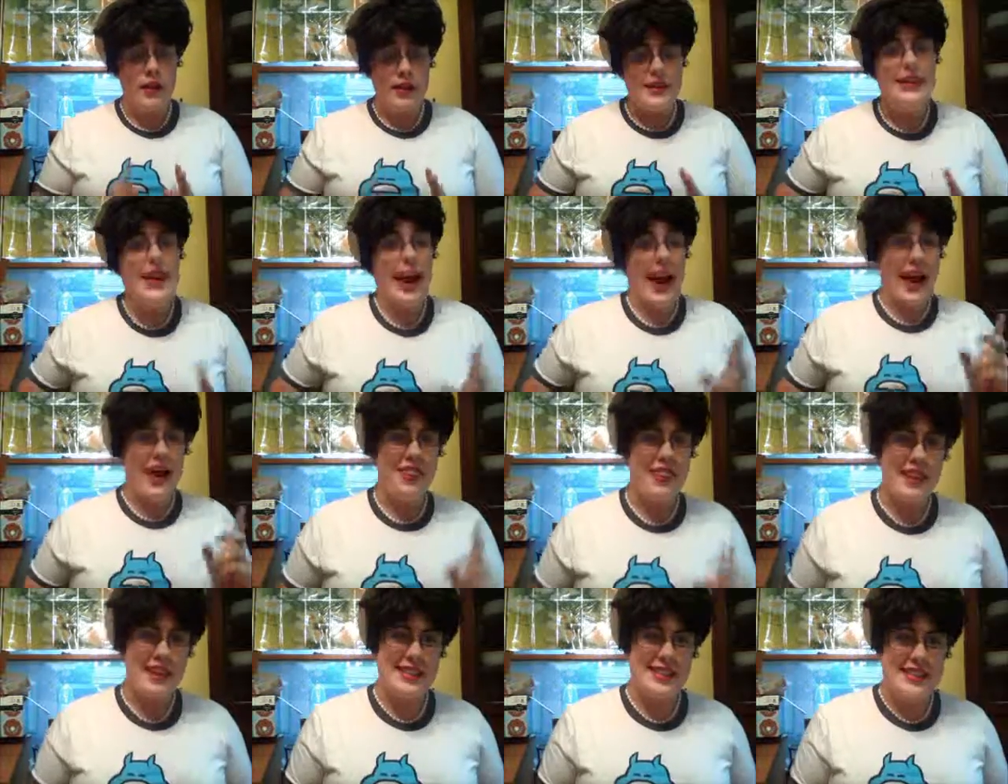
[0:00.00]
Yeah,
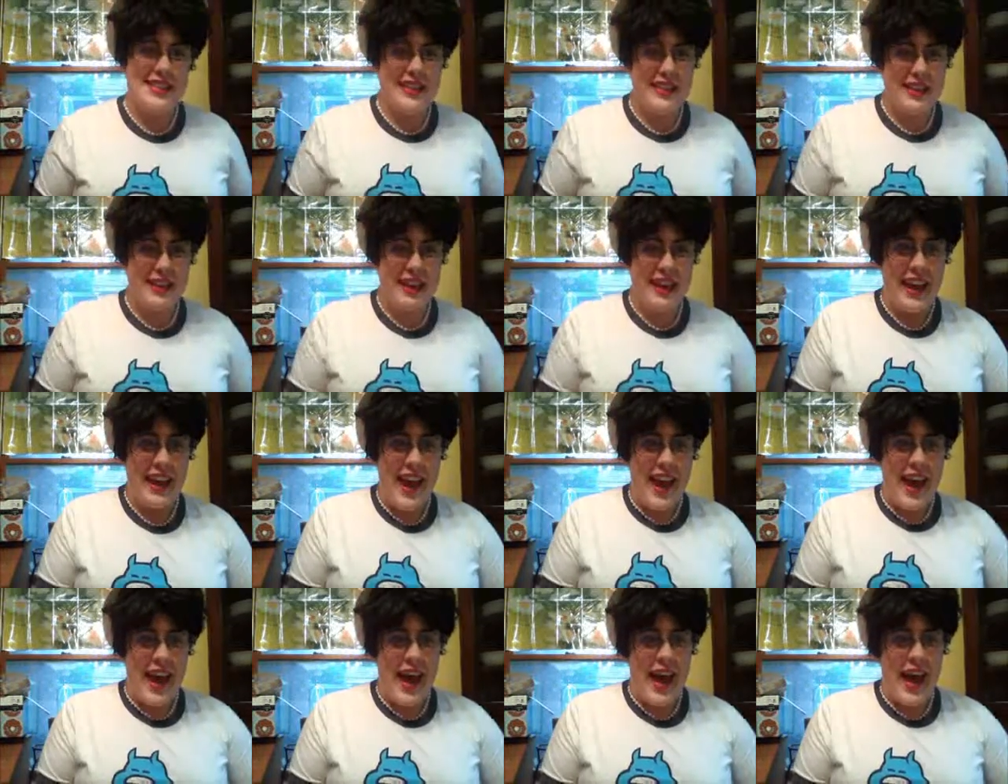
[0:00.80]
that's good.
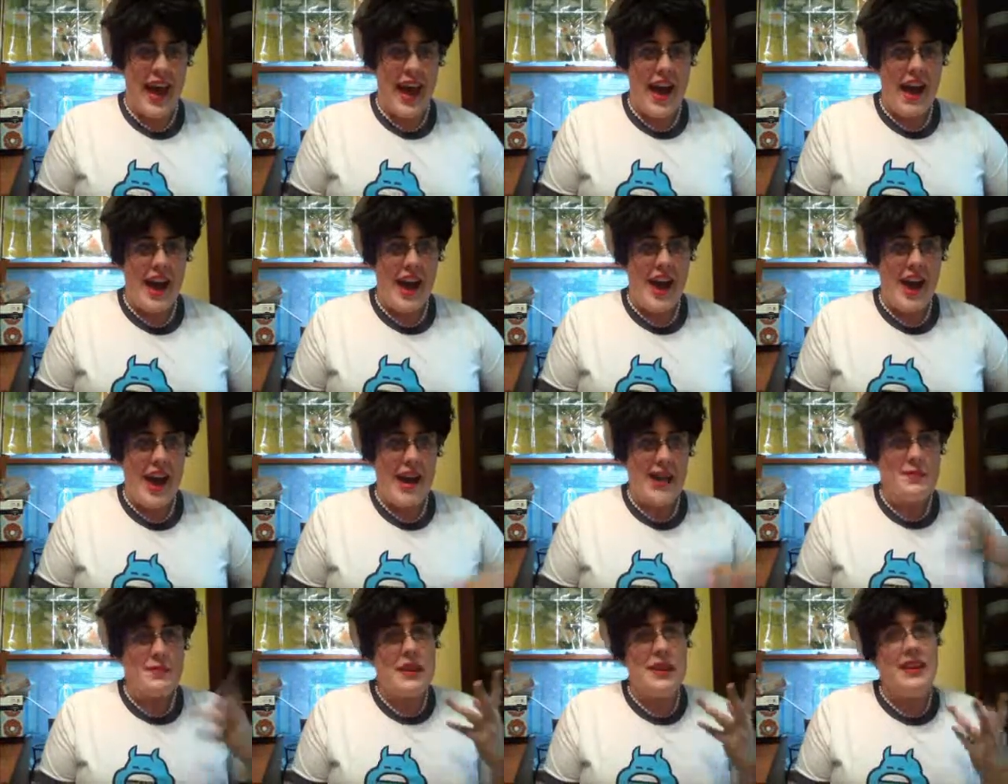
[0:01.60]

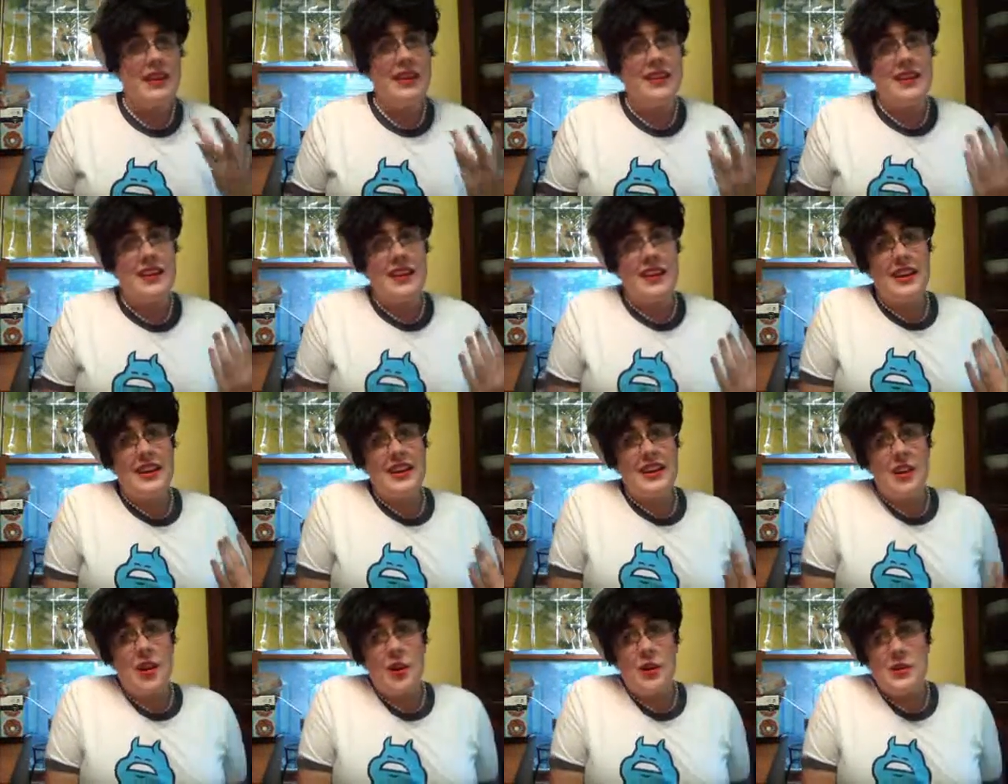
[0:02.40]
I mean,
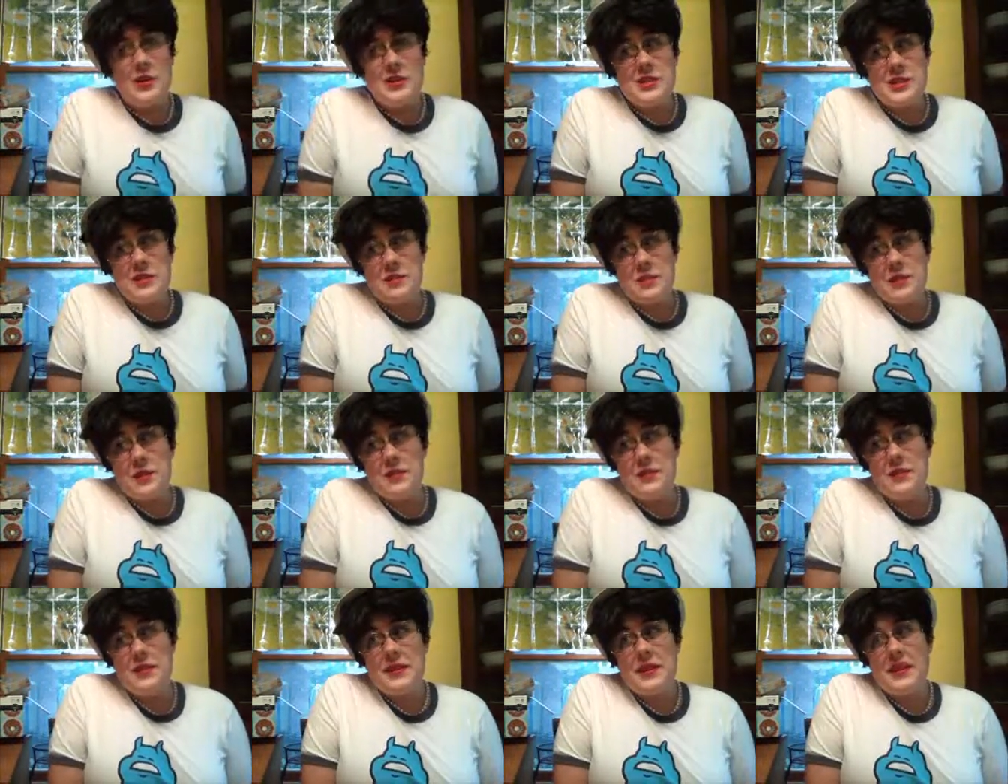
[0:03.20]
it'd also be
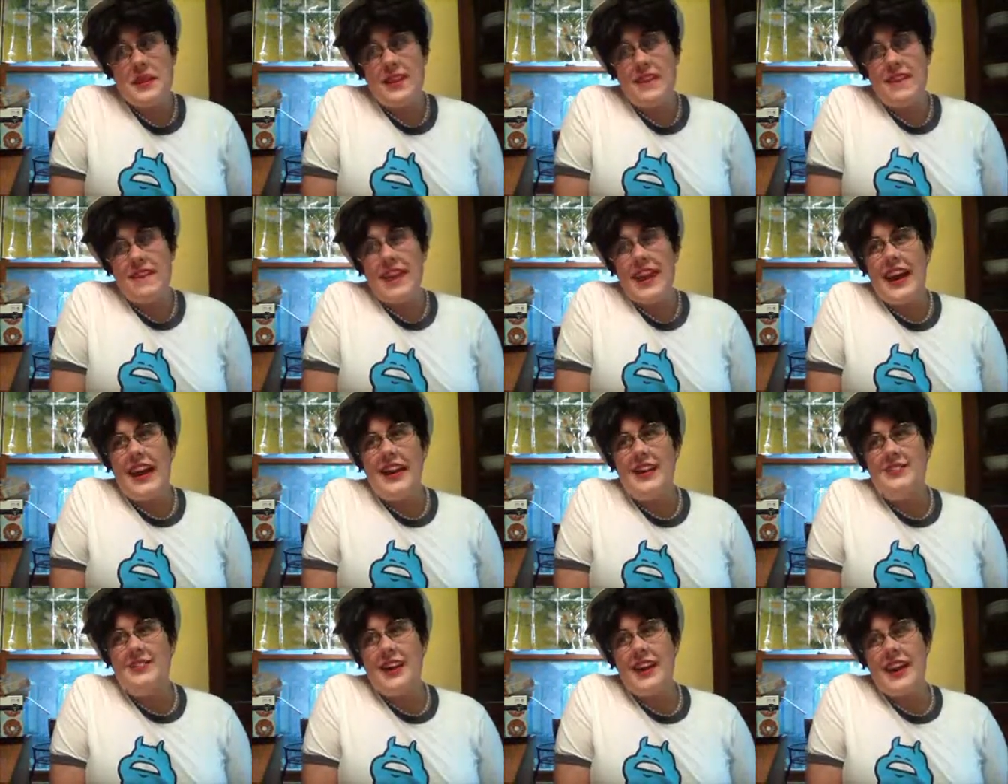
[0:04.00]
really
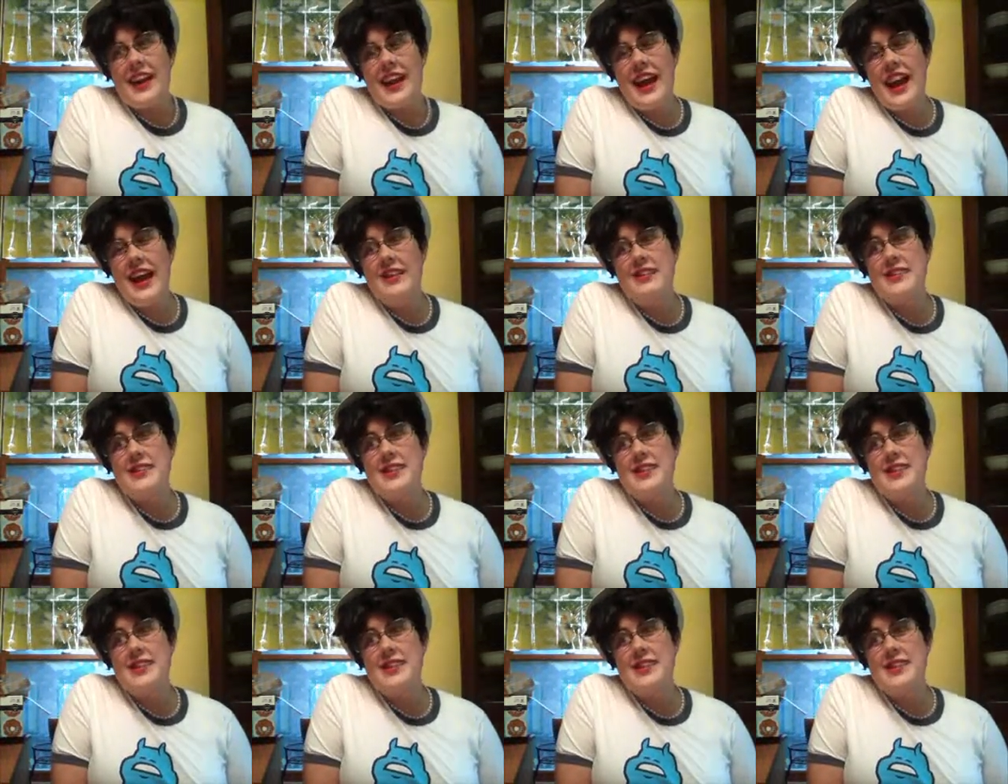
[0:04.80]
great if I could have